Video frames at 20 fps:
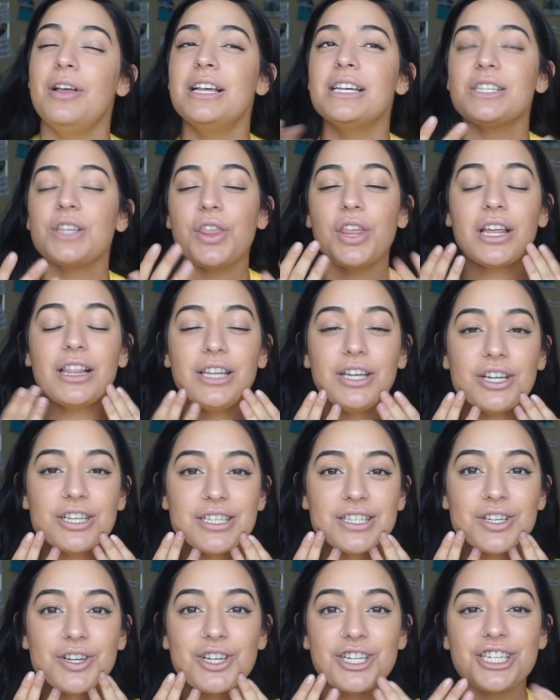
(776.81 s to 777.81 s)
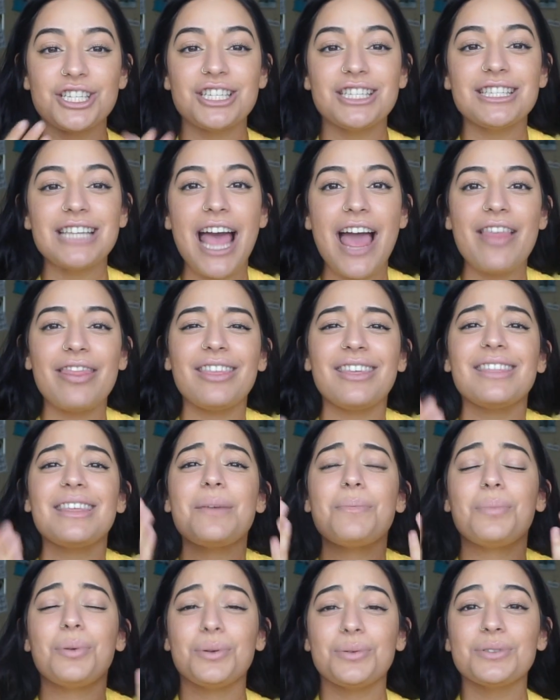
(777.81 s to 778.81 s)
So they clear his secretions, and then
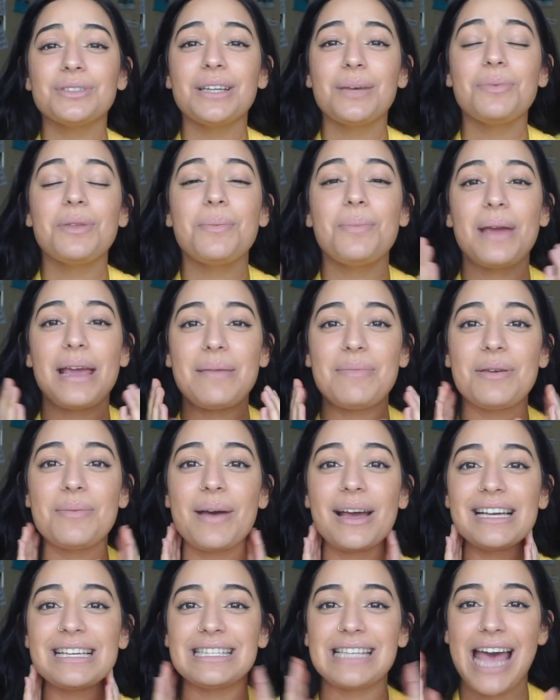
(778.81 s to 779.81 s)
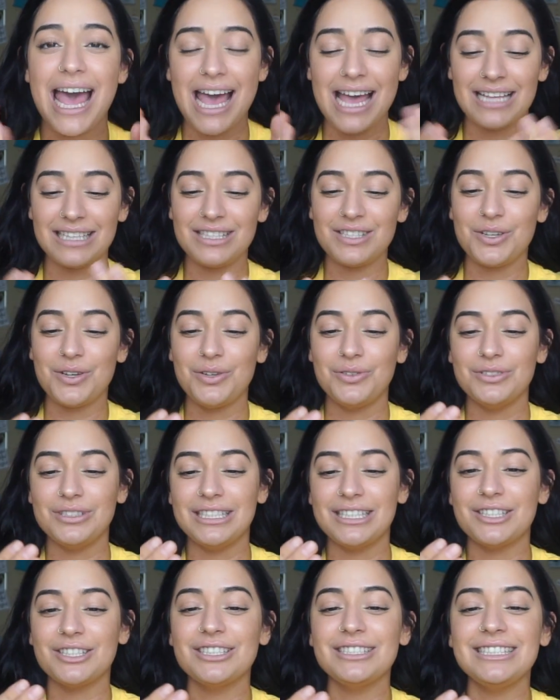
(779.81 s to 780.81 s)
they pulled up the baby by his head. So you
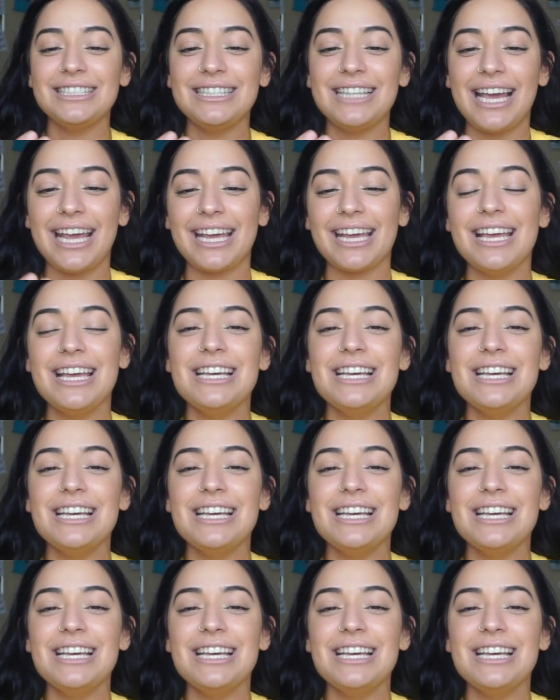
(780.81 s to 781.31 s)
literally like